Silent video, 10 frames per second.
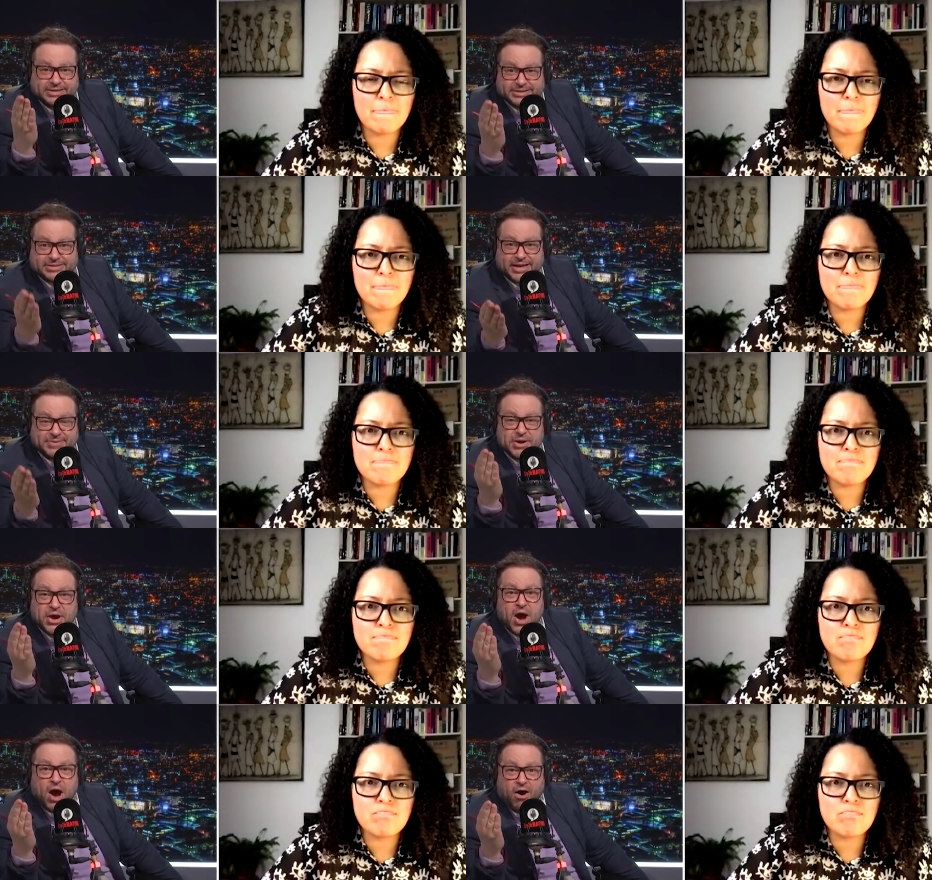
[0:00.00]
Speaker 1: the same
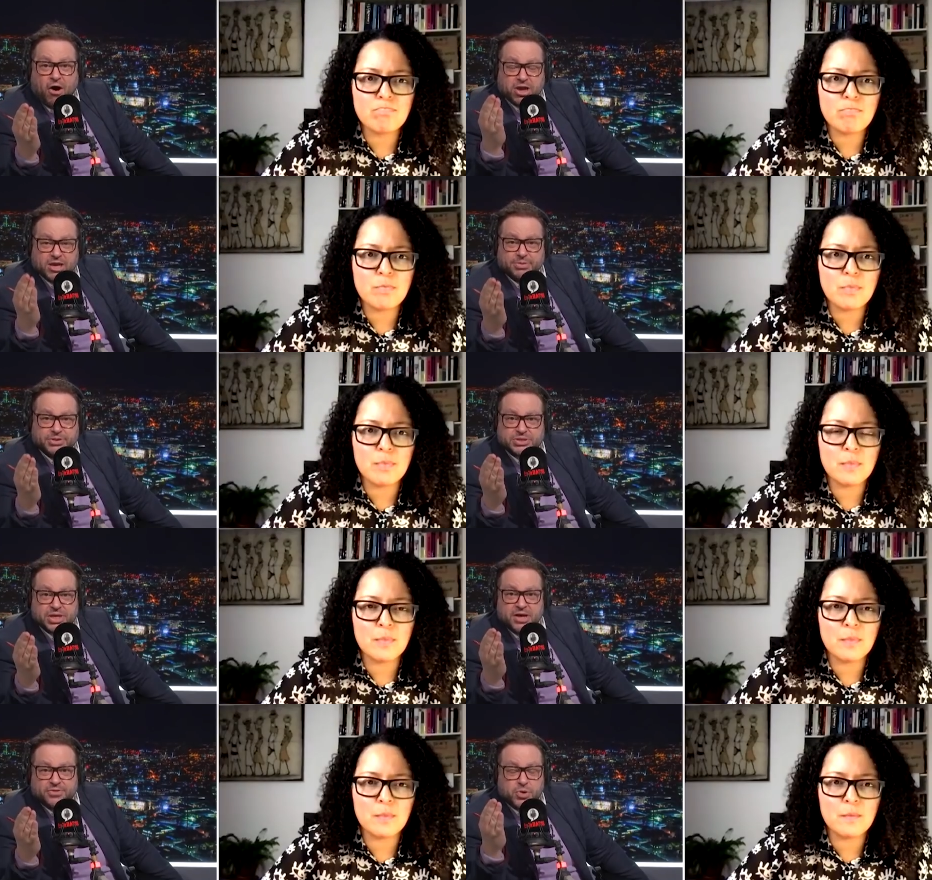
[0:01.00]
arguments
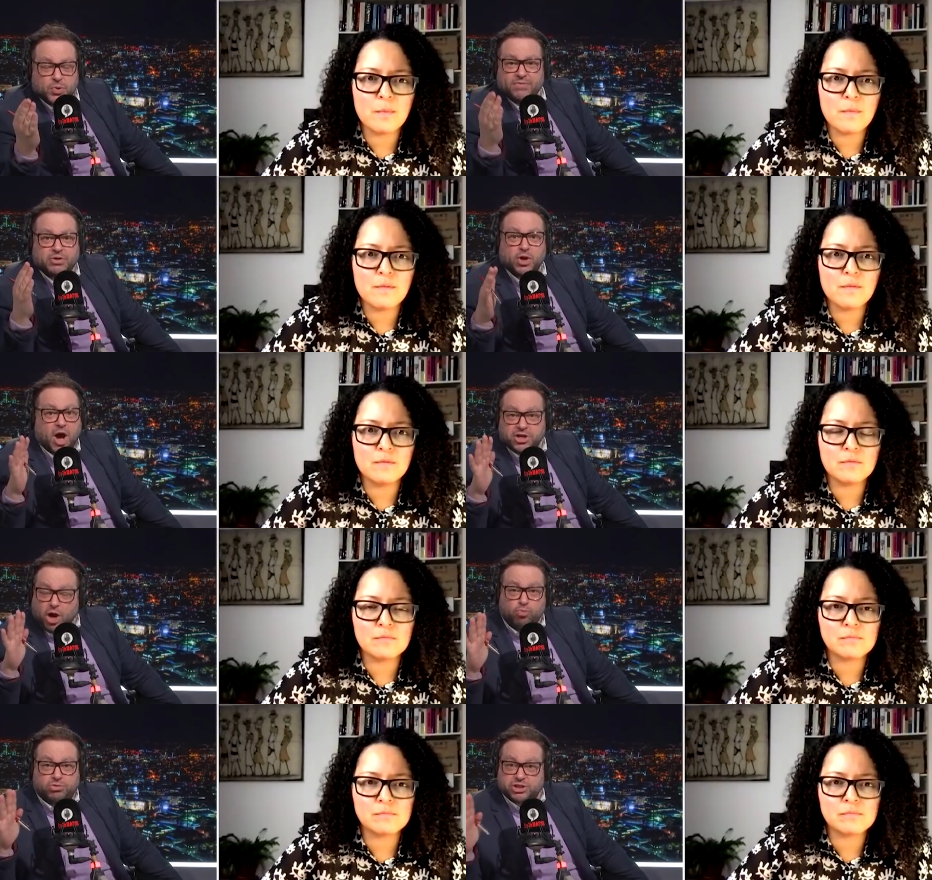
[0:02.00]
that you're giving. Look, I
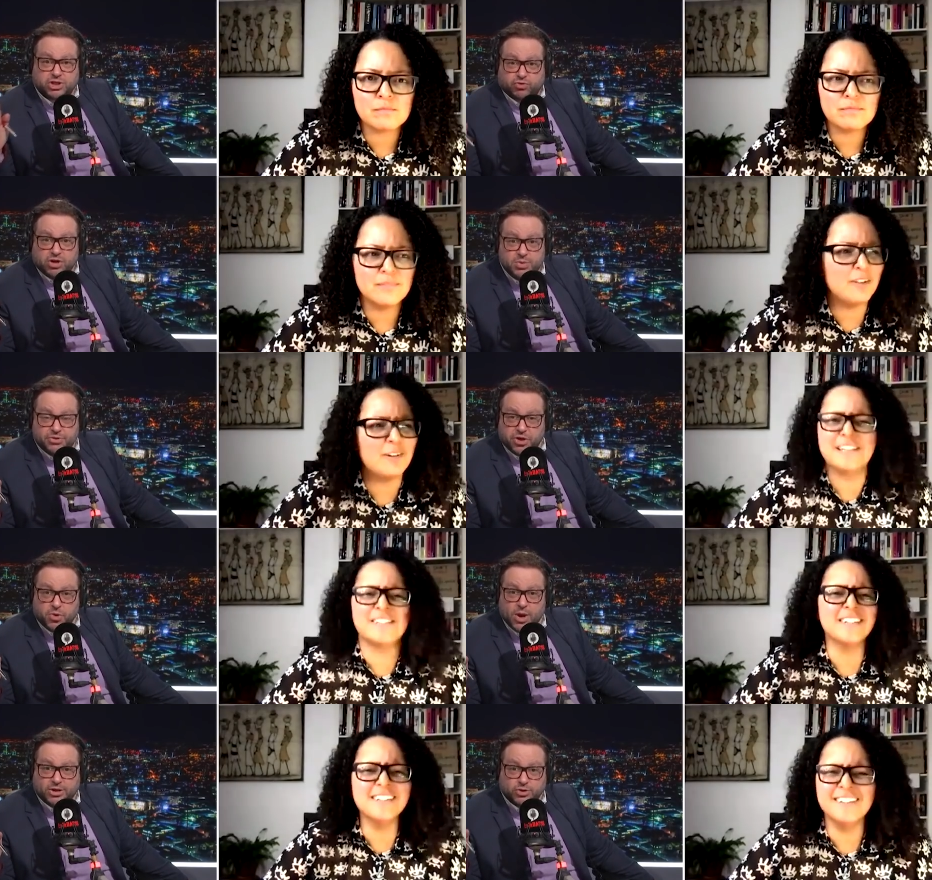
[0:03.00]
don't disagree no, with
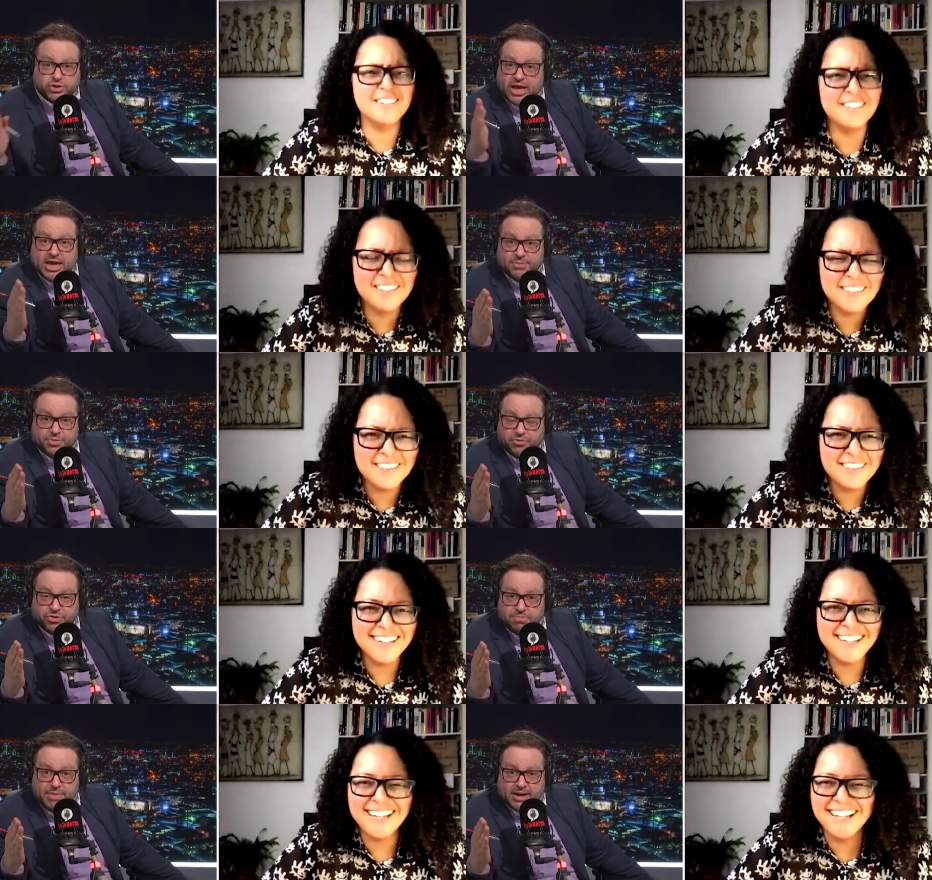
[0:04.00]
you when you're saying that,
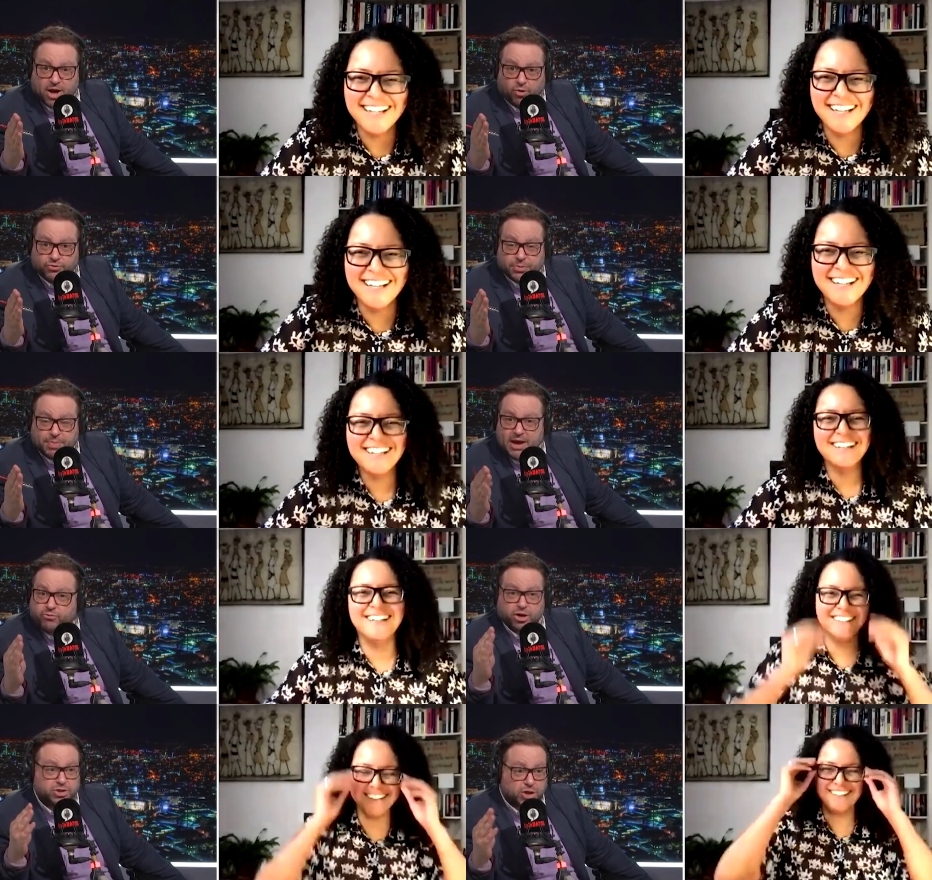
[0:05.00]
that men hold the
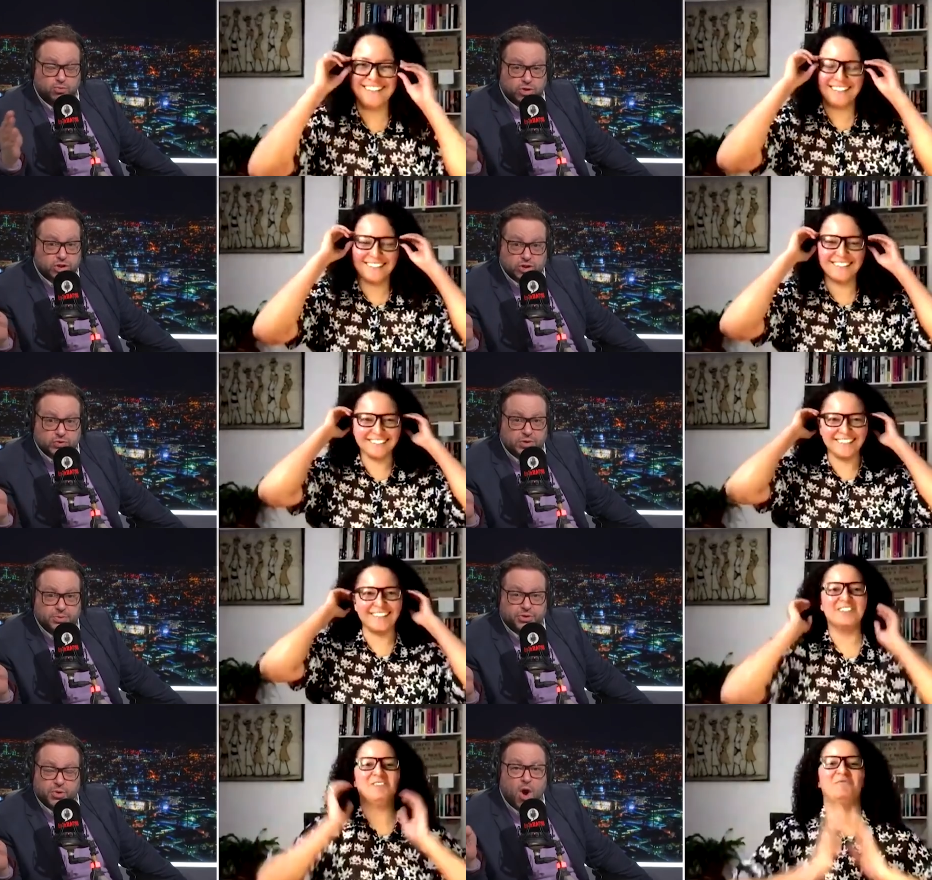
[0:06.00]
power. I don't disagree yeah.
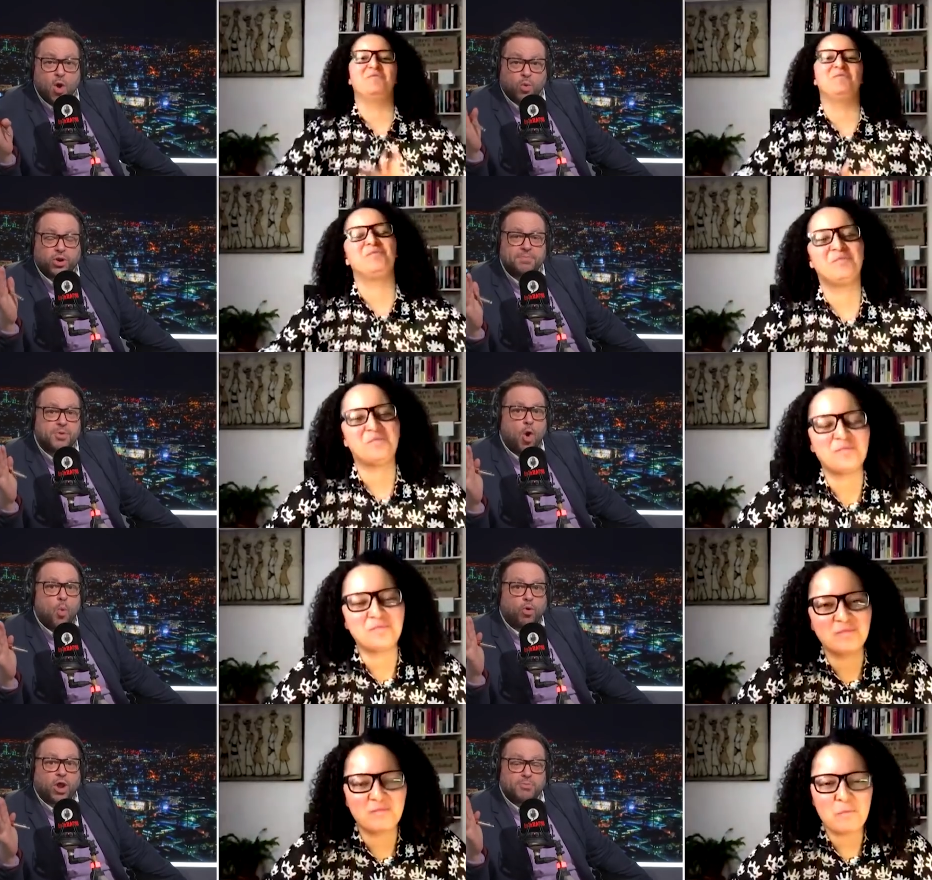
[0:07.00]
with you. What I'm
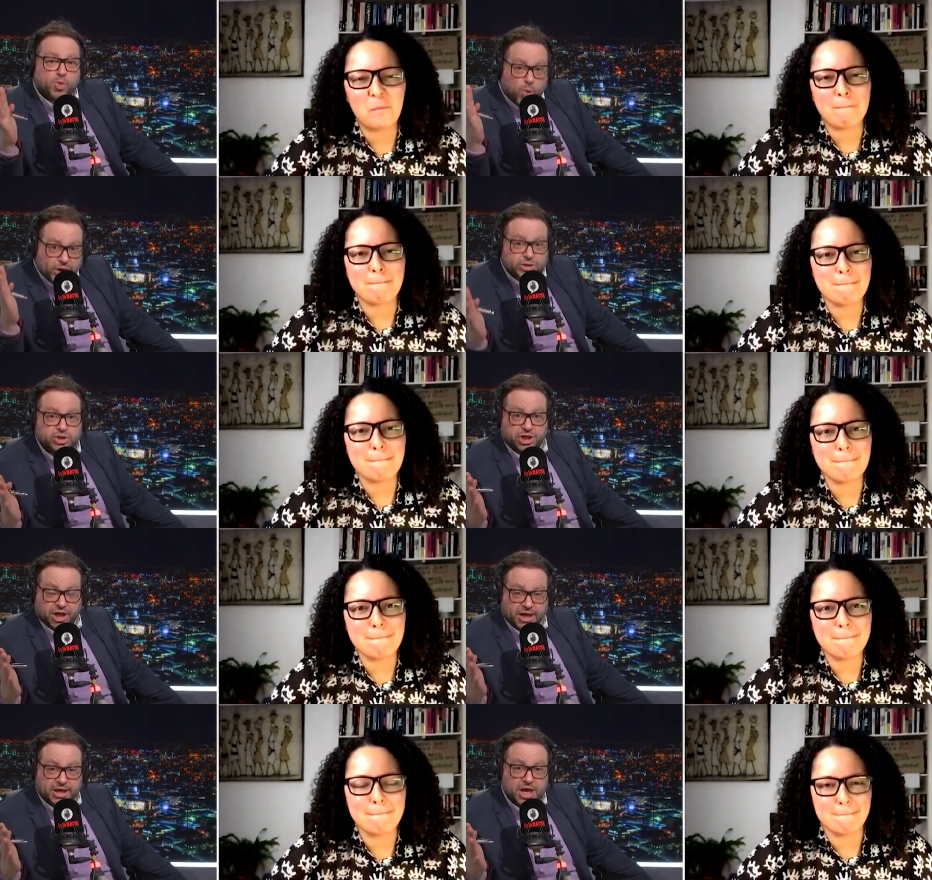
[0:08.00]
what I'm
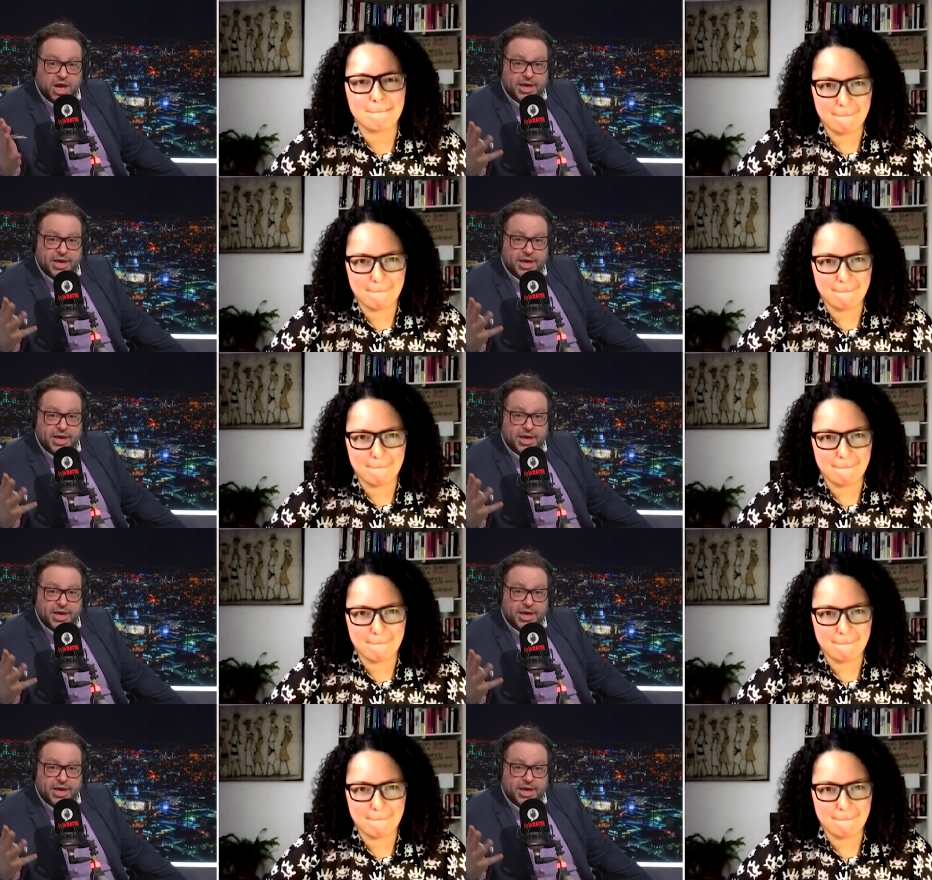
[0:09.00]
questioning